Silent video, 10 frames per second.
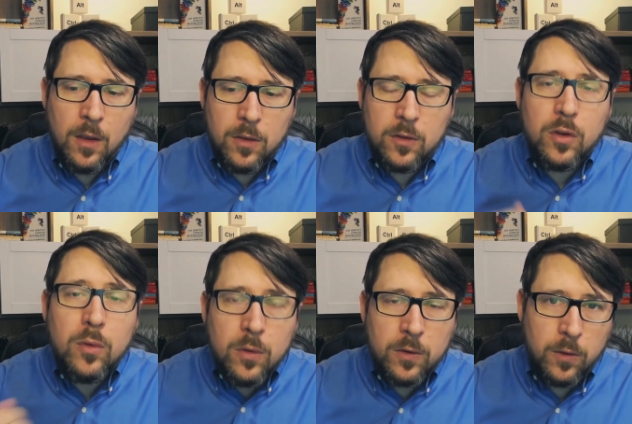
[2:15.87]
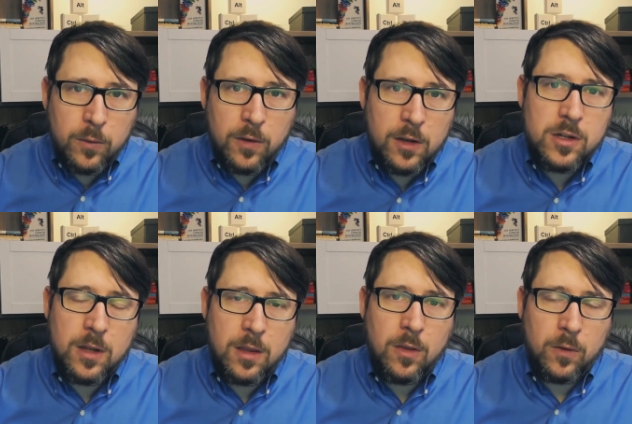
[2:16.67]
the tool usage
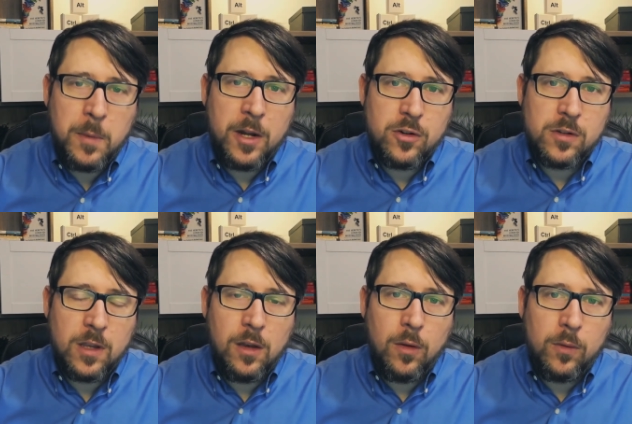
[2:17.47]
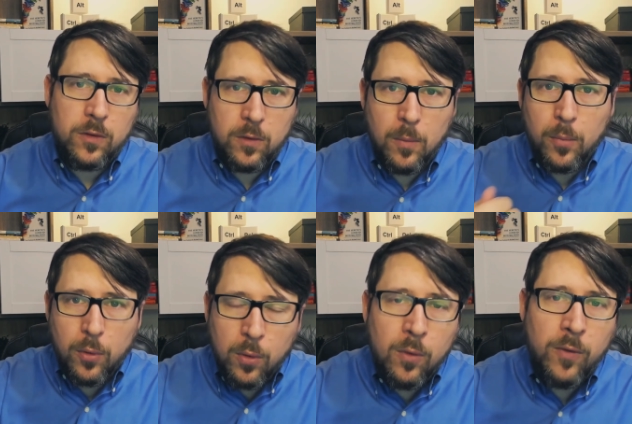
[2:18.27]
that those managers can use to
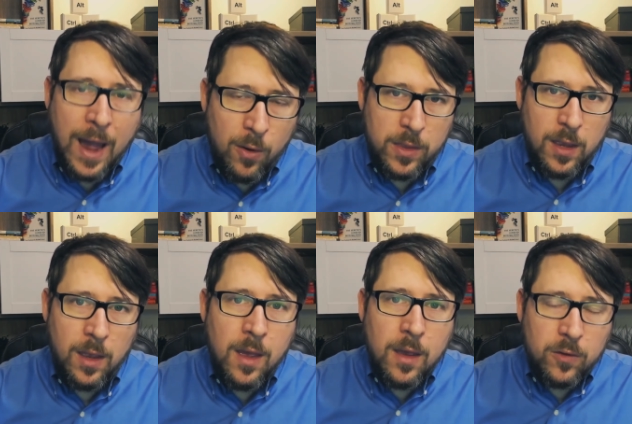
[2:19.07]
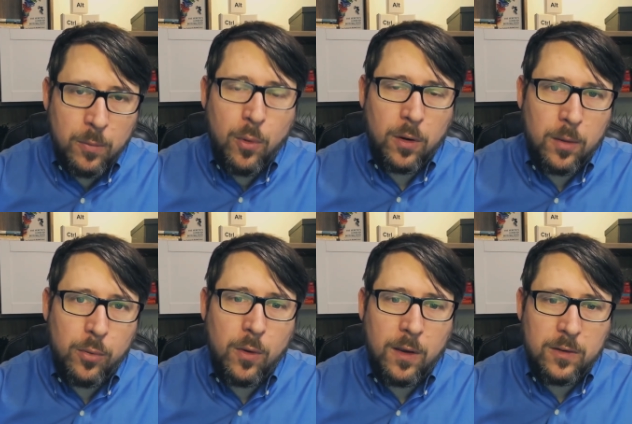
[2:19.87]
improve how they support
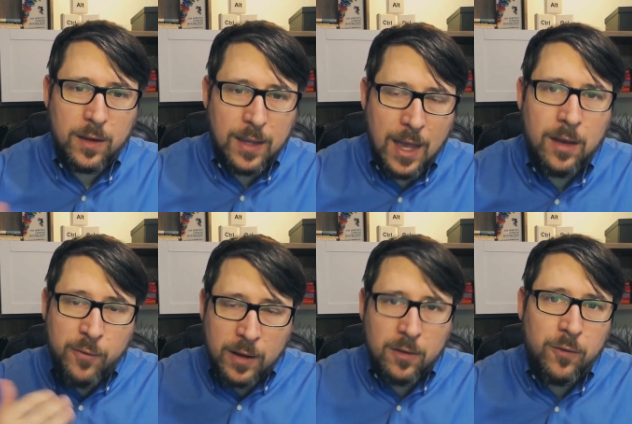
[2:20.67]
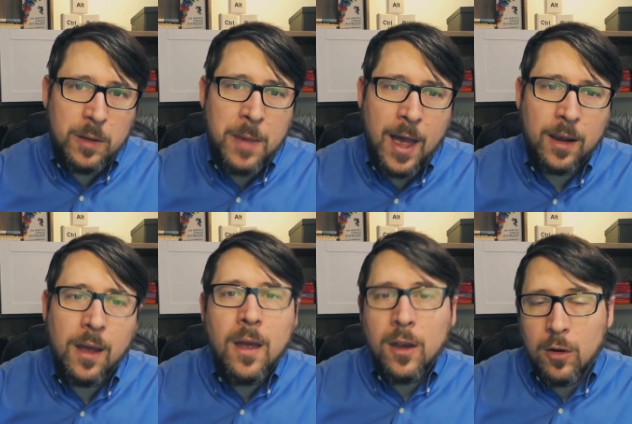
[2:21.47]
employees and get effective feedback.
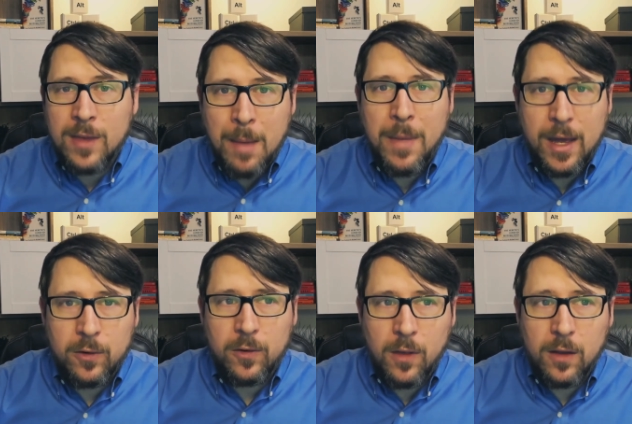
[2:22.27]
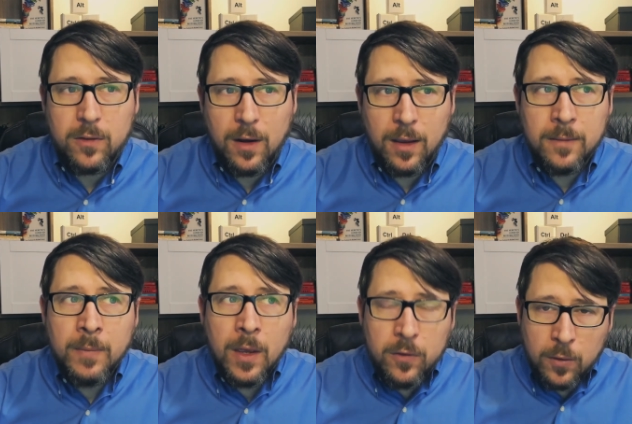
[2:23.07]
You know that matters a lot today.
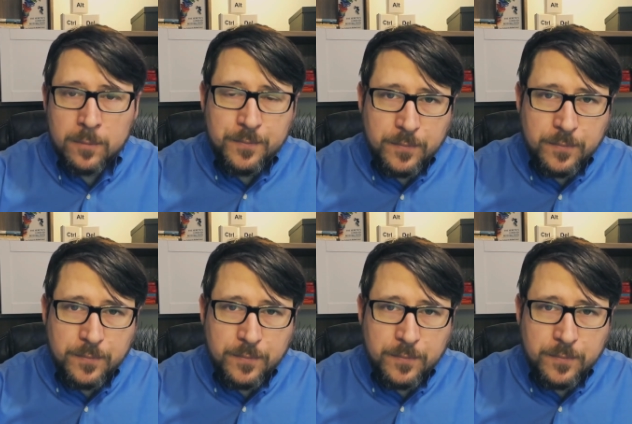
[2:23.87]
So